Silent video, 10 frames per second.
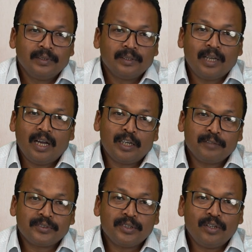The
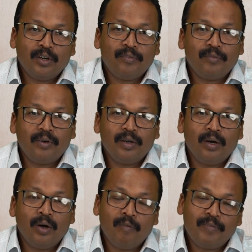adoption of
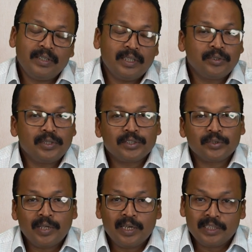open
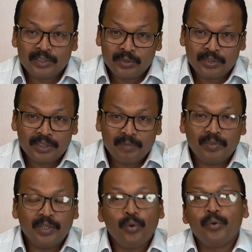educational resource,
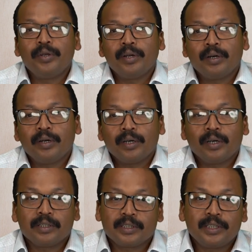simply OER,
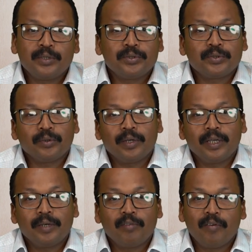continues to
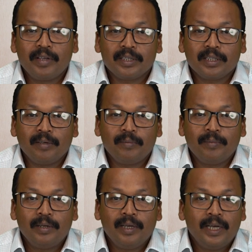gain momentum,
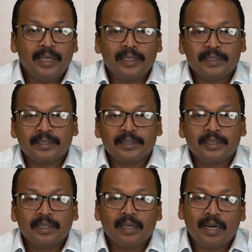and its
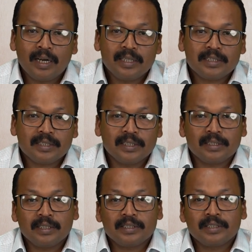current
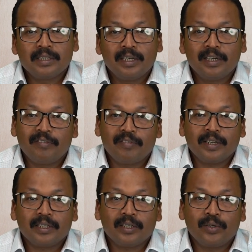status
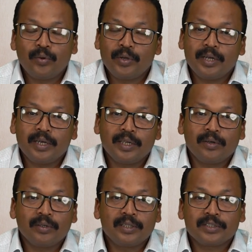reflects a growing
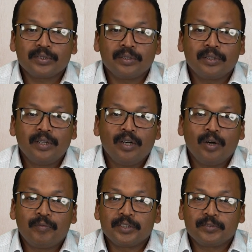recognition
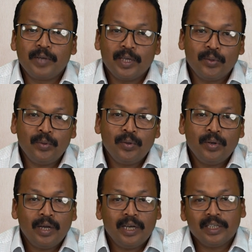of its value
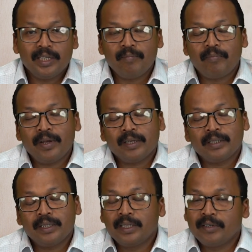and impact
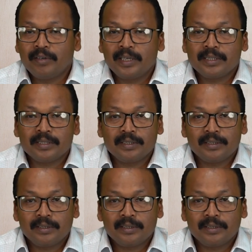in education.